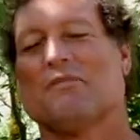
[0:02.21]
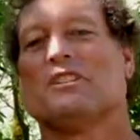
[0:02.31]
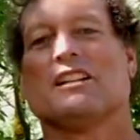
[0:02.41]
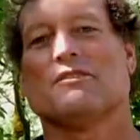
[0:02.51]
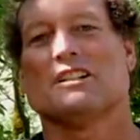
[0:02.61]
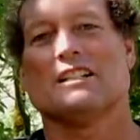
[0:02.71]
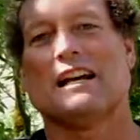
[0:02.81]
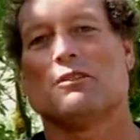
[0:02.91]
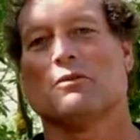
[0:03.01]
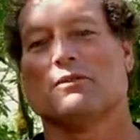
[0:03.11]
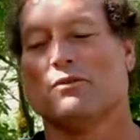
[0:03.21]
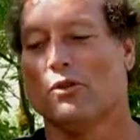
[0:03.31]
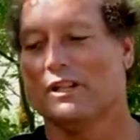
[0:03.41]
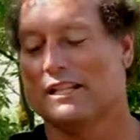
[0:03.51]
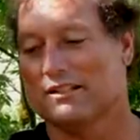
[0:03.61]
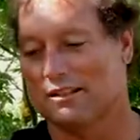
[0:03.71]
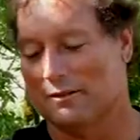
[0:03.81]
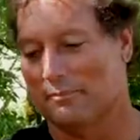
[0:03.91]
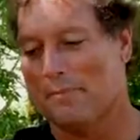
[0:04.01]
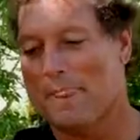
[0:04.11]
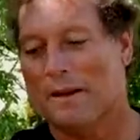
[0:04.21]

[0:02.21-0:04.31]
love to give you a downwind foiling tip.